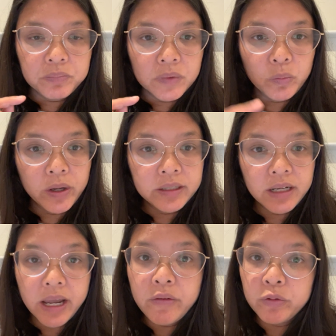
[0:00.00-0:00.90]
One,
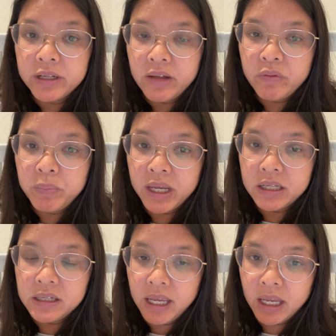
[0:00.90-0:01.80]
I already have a
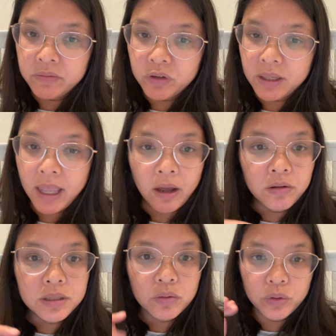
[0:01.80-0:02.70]
paid Canva
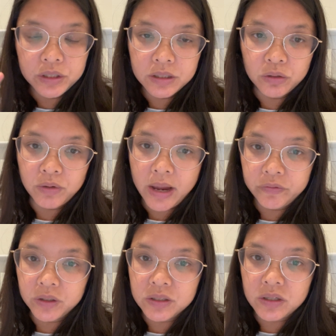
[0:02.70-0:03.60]
account, which is a
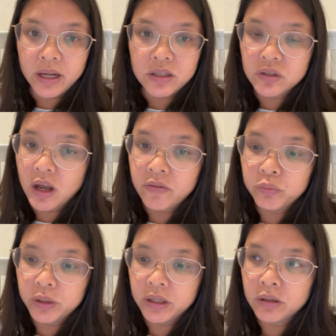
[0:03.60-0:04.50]
graphic design
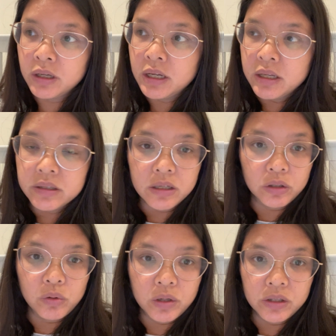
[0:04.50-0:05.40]
software that
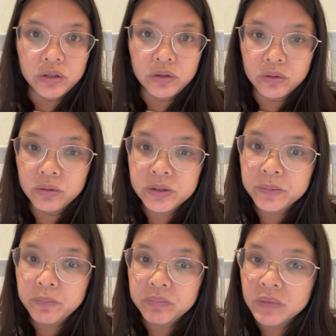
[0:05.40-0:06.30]
you can use.
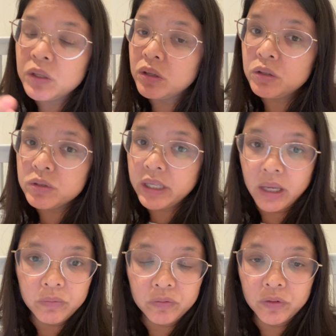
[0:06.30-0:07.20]
You can use
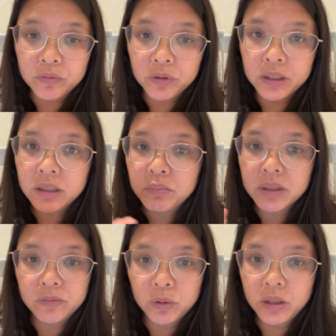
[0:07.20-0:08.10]
Canva for free, but
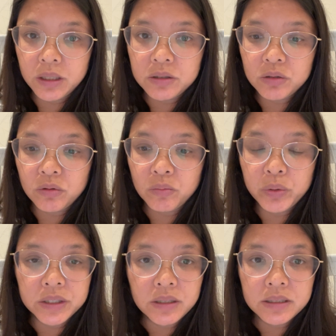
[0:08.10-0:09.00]
if you're going to do
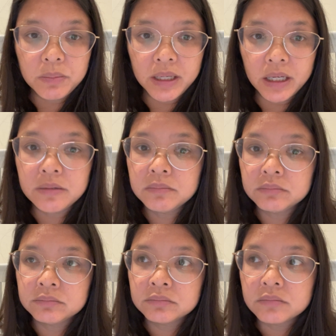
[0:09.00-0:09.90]
print on demand,
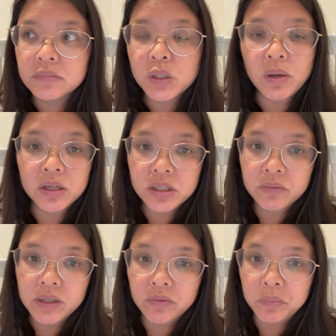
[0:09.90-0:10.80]
you actually have
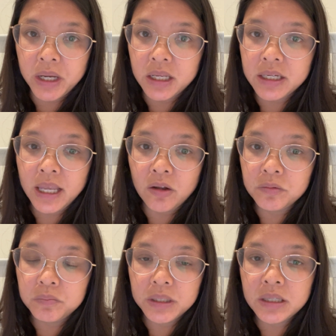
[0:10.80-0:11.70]
to have a paid
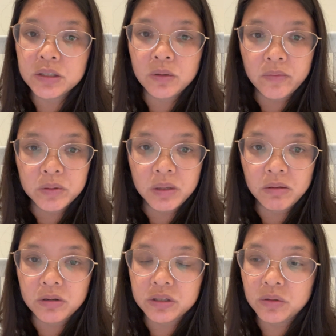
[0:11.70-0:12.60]
account because you have to be
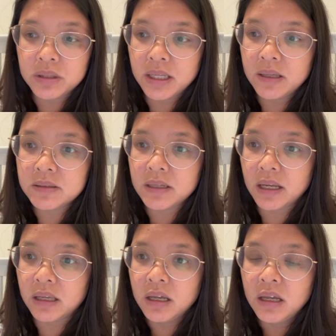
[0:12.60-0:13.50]
able to do things
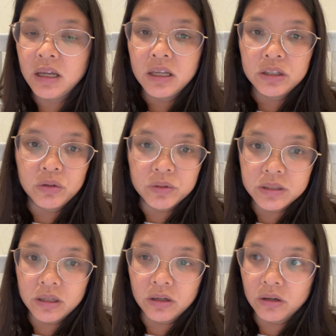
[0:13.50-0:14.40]
like use
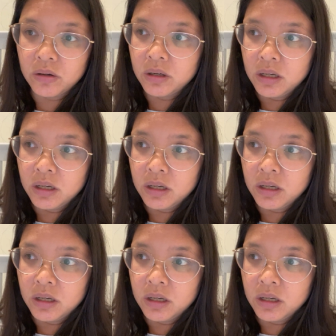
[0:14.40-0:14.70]
their,